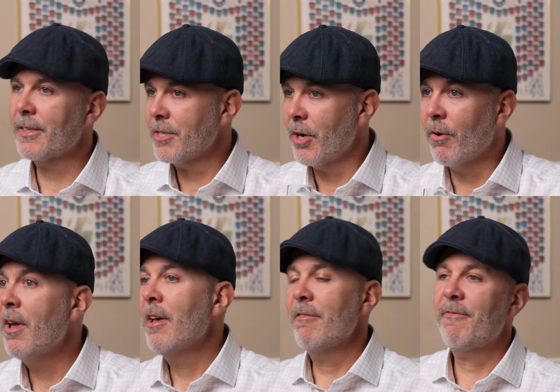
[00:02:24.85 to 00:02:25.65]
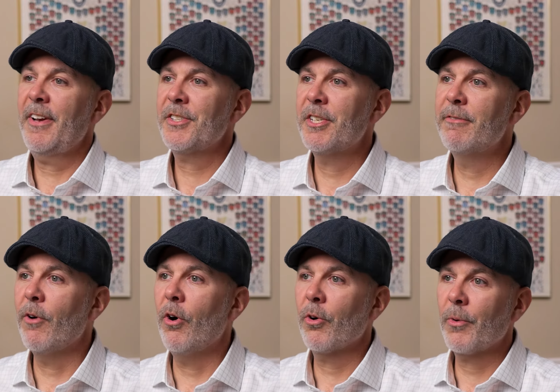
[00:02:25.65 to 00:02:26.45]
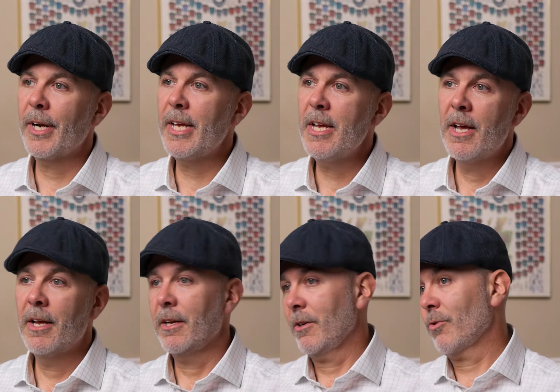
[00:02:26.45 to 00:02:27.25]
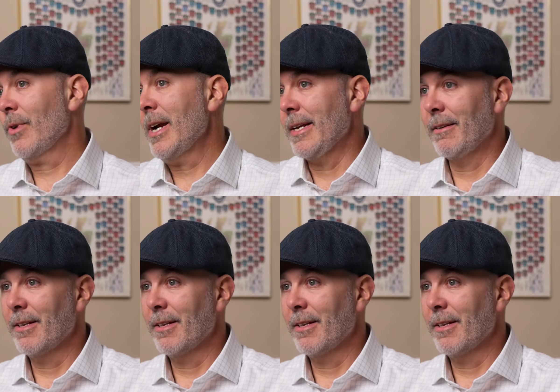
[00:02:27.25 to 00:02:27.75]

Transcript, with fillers: that's, you know, festive already, great.